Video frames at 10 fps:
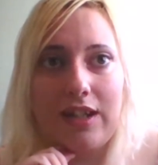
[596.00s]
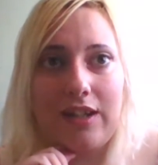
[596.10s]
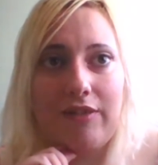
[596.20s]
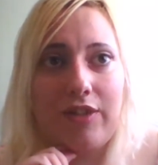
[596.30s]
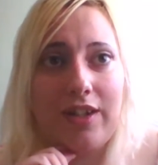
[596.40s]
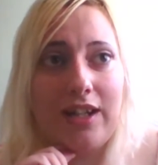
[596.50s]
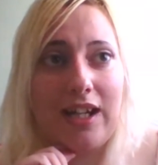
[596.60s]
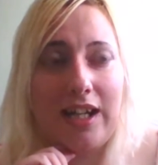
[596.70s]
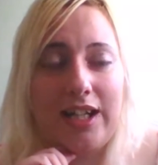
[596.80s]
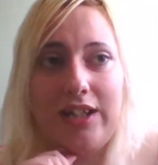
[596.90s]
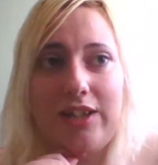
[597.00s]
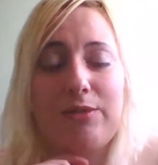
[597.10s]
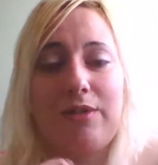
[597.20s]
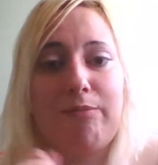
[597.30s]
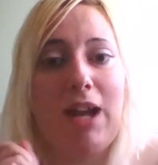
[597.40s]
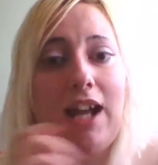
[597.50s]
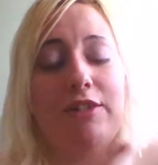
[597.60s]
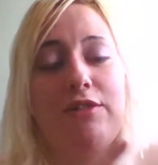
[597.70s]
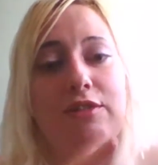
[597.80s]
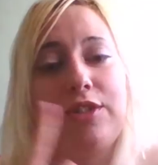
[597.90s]
if you're in any sort of
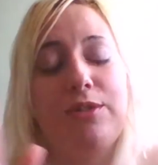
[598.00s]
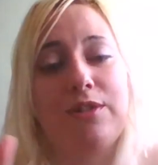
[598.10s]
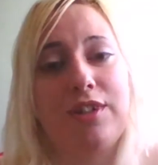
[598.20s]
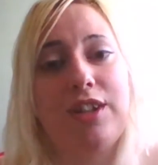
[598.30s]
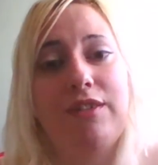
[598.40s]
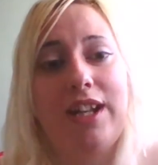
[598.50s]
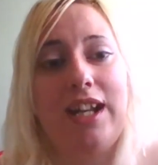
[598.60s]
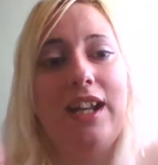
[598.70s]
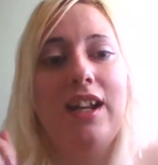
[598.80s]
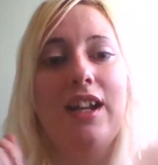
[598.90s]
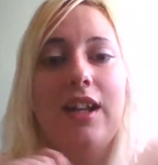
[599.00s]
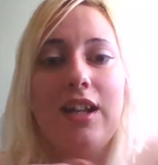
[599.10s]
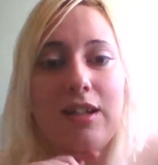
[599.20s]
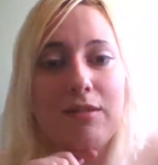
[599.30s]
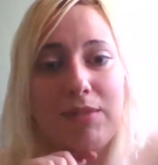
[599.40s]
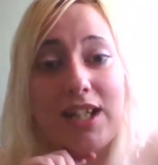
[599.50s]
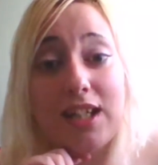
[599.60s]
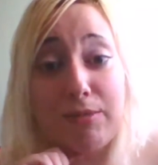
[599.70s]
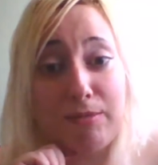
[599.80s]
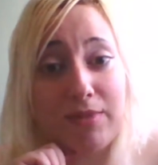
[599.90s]
panel, talk, or Q&A, please
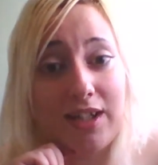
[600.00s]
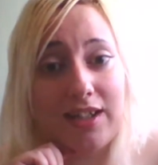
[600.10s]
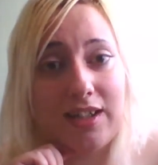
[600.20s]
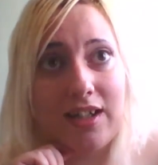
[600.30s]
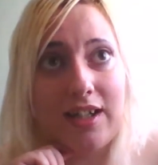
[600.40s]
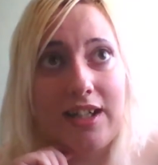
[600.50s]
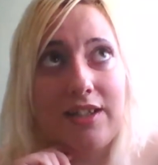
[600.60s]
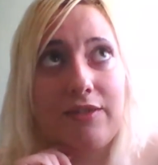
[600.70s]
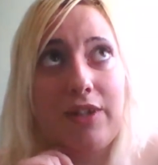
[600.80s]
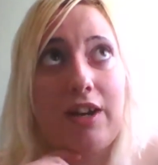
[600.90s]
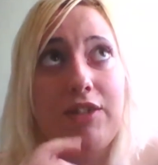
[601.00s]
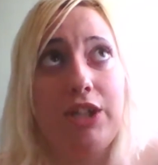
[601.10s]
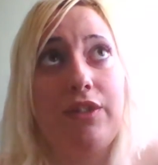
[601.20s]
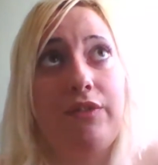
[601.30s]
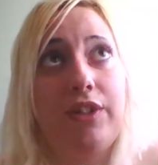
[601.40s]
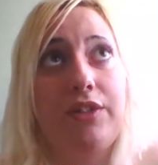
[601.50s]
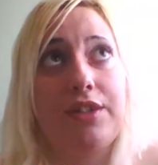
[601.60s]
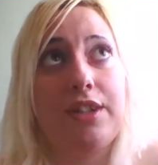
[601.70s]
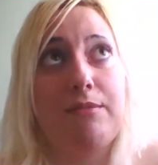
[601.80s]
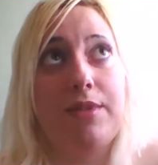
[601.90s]
keep in mind, guys, of how you would feel
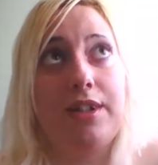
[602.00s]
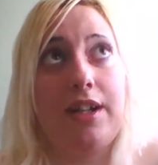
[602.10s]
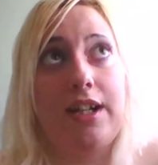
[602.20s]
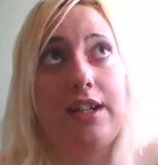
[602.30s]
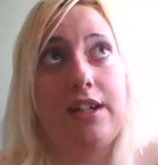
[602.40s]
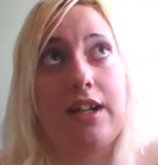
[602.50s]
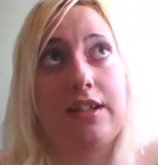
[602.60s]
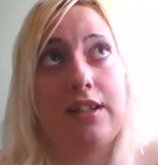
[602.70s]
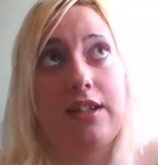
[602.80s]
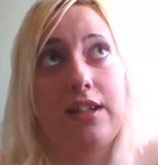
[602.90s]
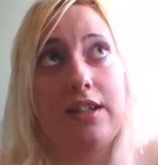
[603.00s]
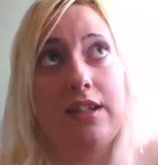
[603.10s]
if someone hijacked